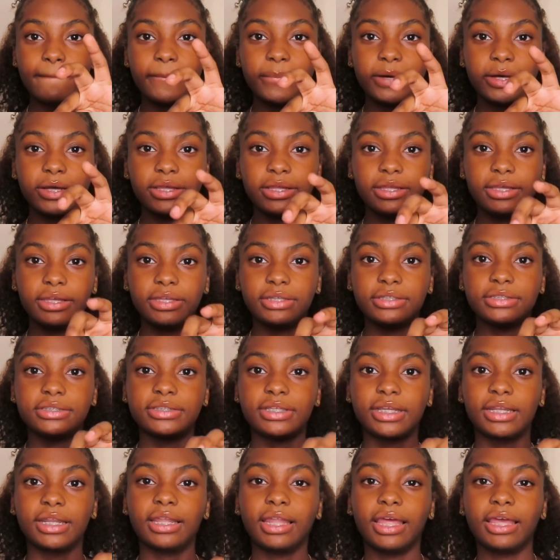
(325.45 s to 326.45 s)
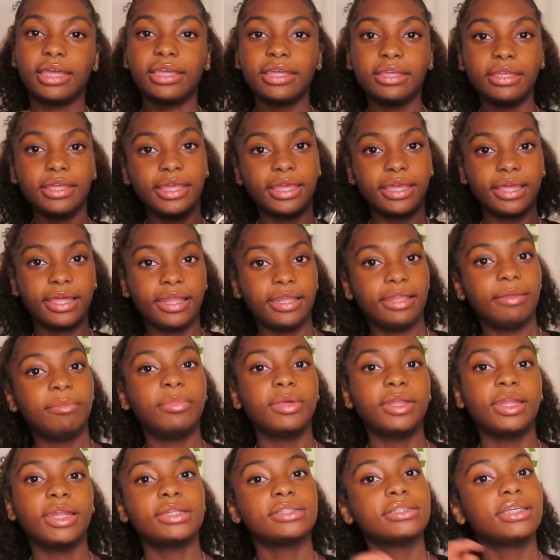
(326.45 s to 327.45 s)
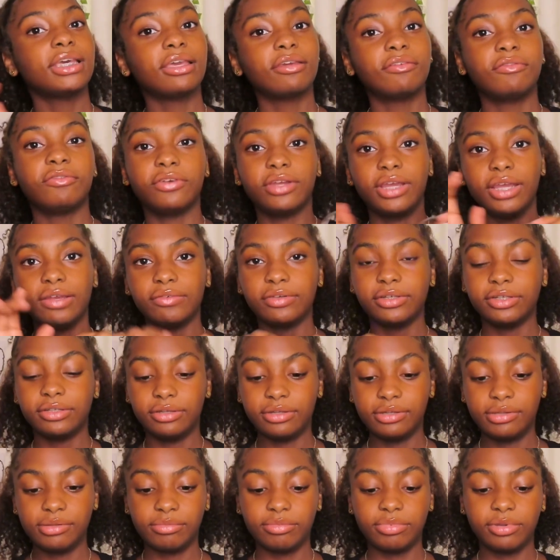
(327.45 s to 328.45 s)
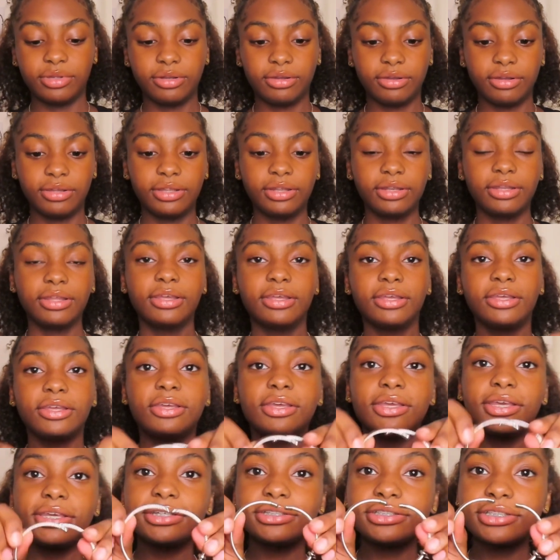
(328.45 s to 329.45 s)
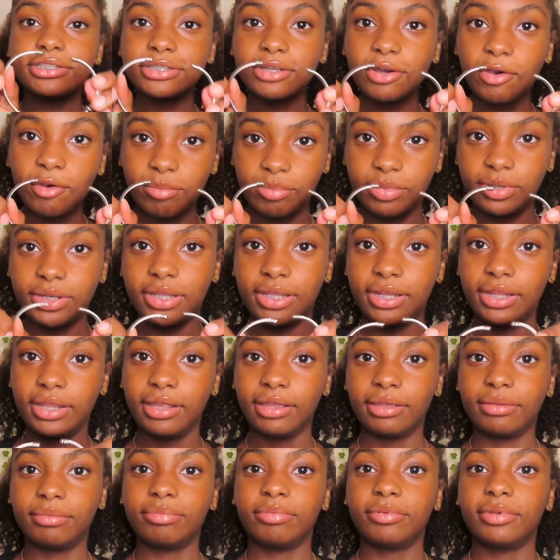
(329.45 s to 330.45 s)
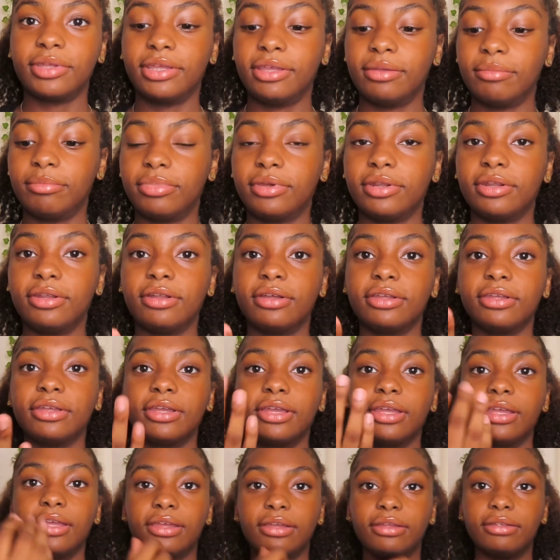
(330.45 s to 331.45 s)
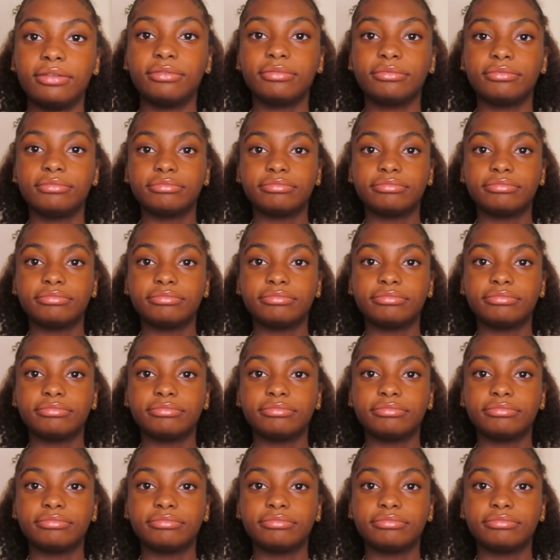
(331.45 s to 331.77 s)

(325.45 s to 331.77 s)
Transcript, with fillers: but instead of like it clipping and taking forever to put on just open it up and put it on your hand